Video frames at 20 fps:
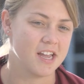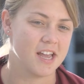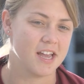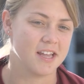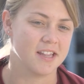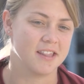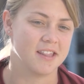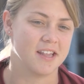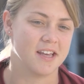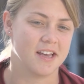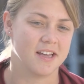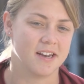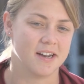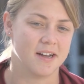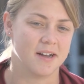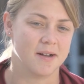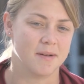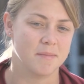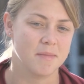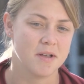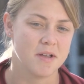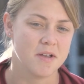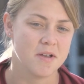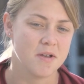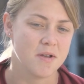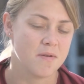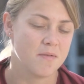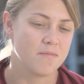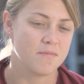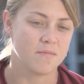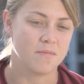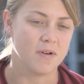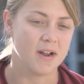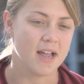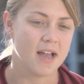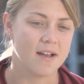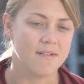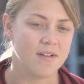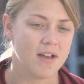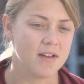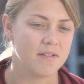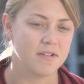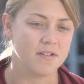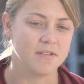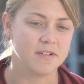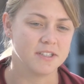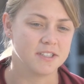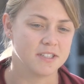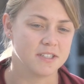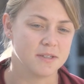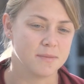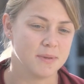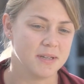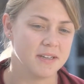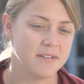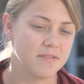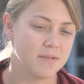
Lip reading: and that we have every reason to be